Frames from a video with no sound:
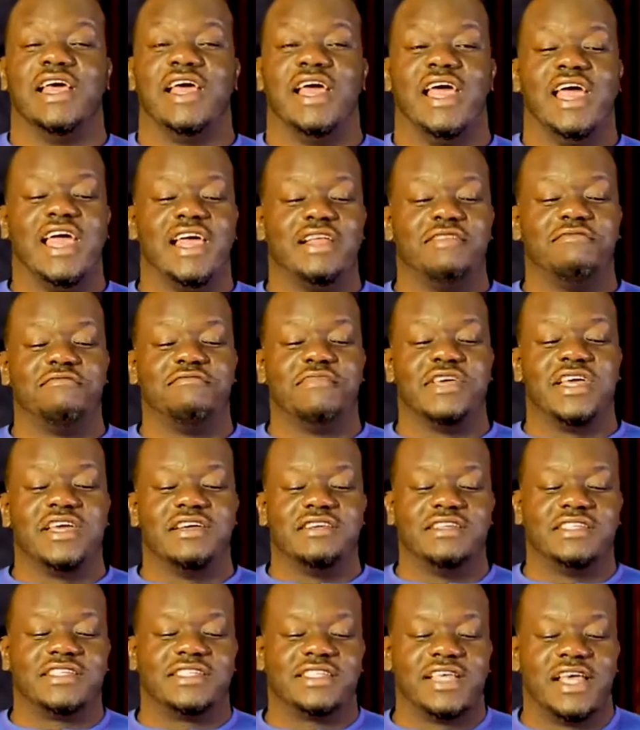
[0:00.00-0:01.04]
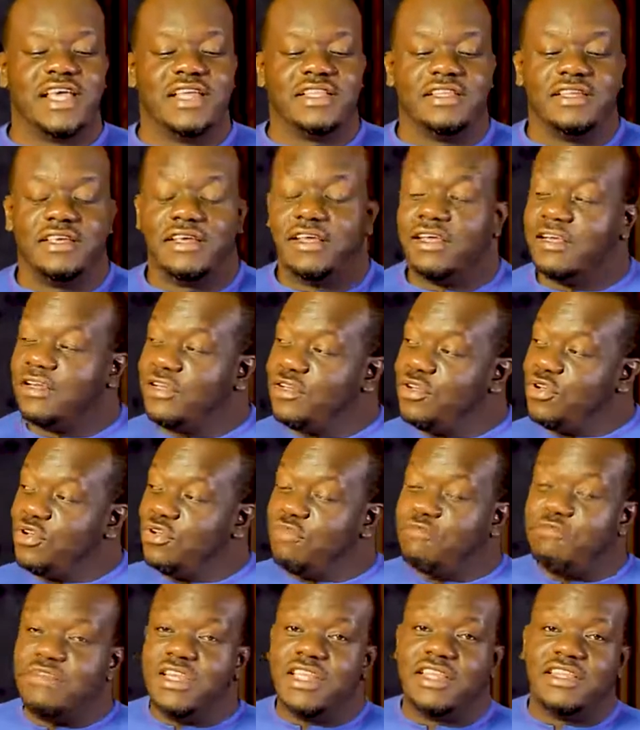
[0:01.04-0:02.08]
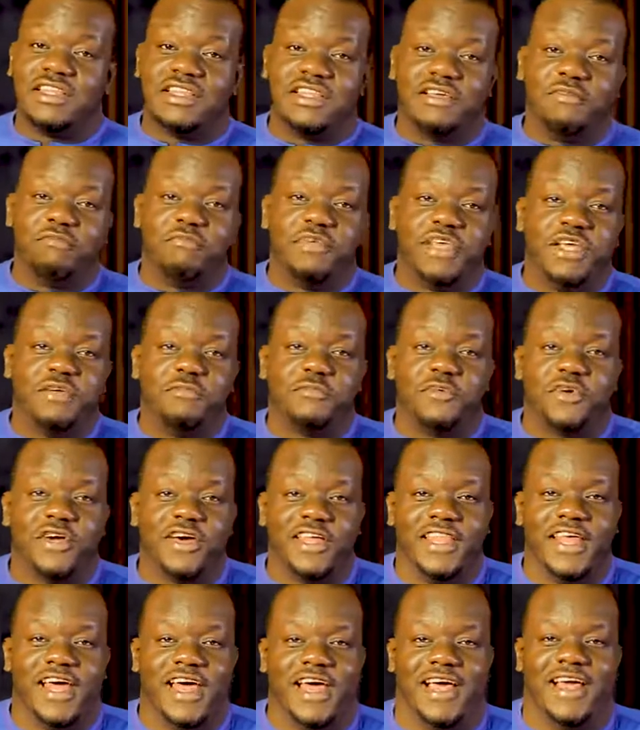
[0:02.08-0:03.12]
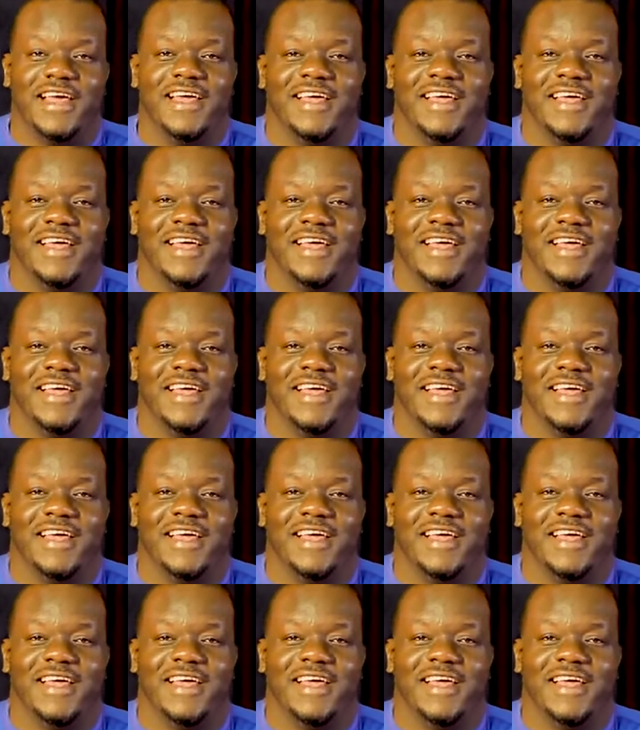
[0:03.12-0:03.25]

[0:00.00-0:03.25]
And Mary said, Go meet the big brother.